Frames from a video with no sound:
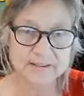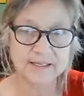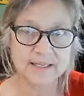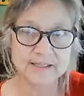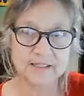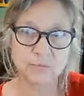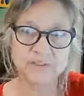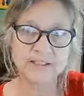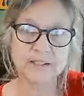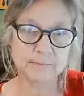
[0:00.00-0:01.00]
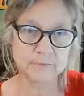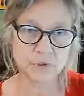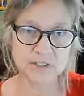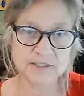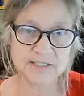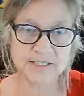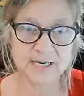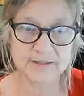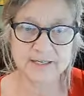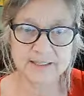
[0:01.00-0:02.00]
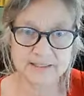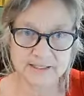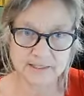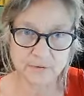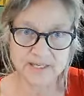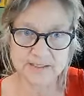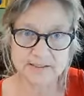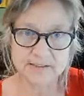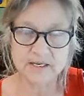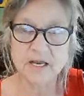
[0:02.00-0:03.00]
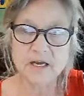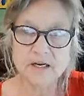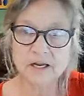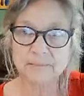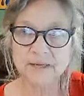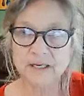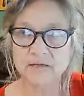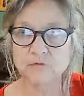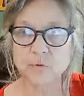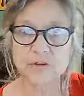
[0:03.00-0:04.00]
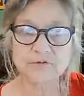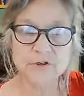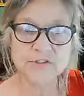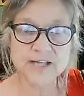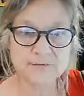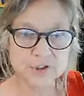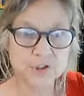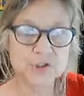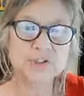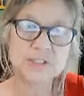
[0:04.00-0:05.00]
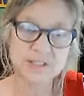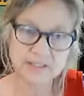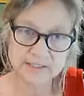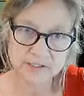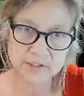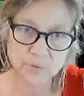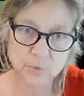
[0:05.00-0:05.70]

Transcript: they let the, we did communion today and they let the little kids come in for the first half of church to listen to